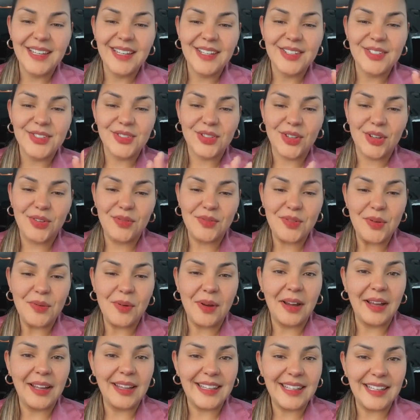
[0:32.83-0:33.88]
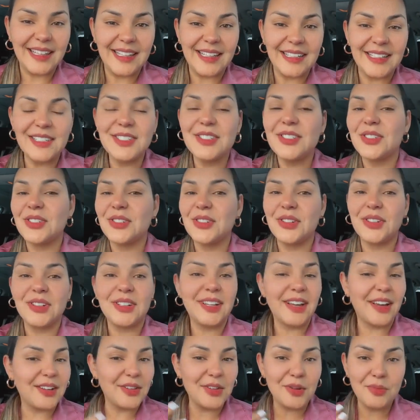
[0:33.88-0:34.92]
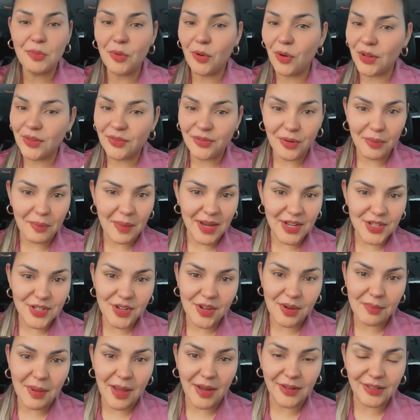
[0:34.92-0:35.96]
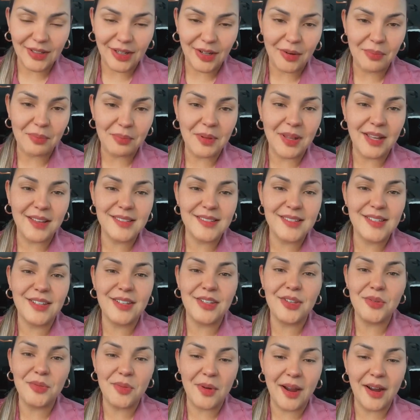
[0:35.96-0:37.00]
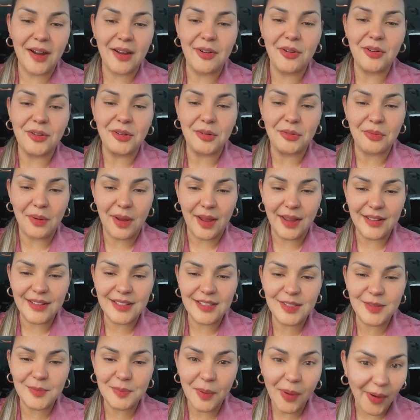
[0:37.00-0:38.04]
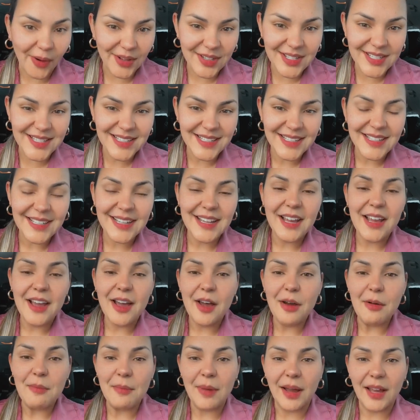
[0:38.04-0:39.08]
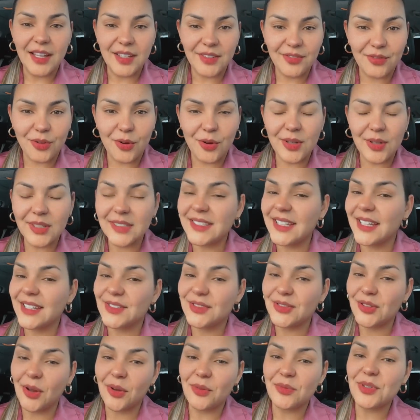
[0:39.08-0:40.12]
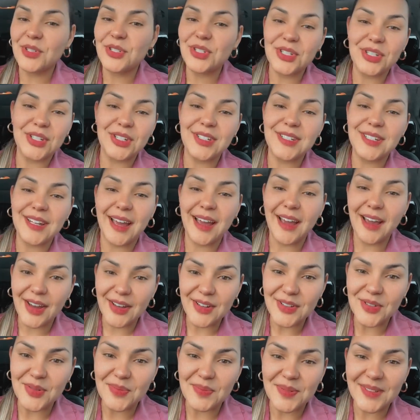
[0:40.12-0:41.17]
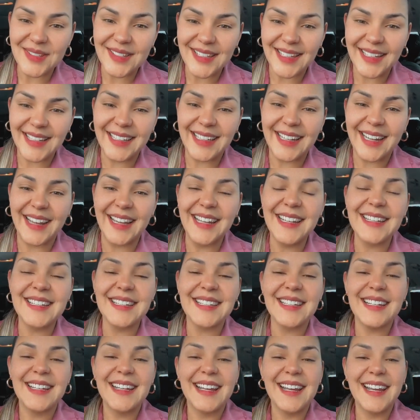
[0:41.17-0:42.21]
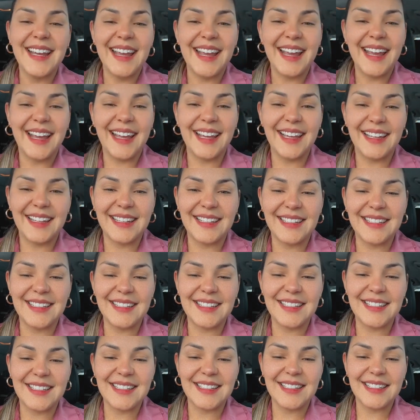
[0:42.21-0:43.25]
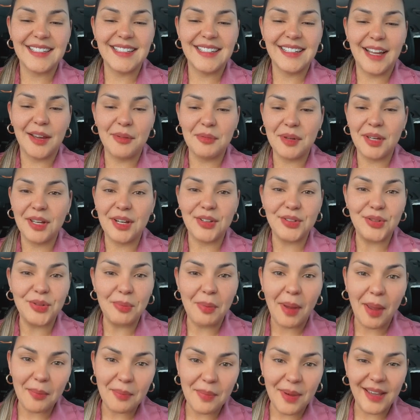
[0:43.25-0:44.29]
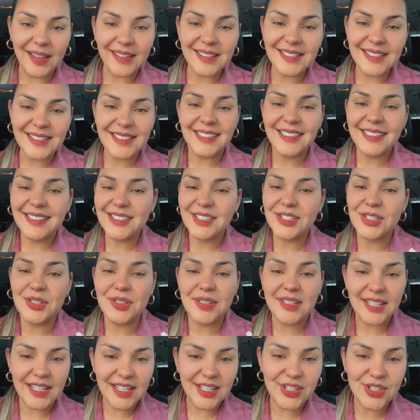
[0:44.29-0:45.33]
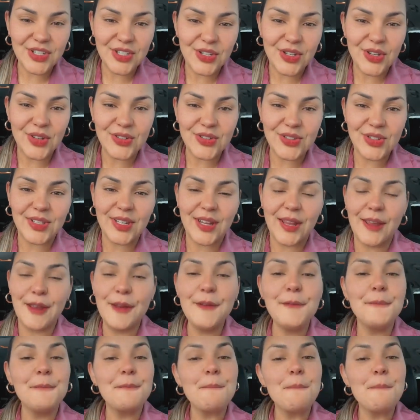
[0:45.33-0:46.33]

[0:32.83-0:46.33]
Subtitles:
So if you are here to gather more information about nanoplasty, you are on the right spot. My voice has not returned 100% yet, and I'm gonna do my best to teach you today.